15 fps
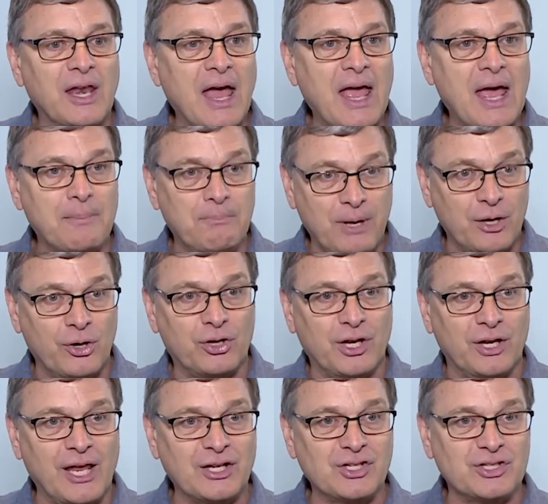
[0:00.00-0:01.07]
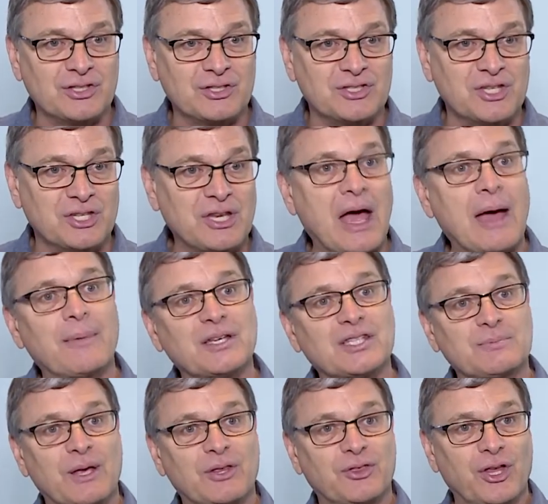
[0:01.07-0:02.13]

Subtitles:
I had better connections the time I spent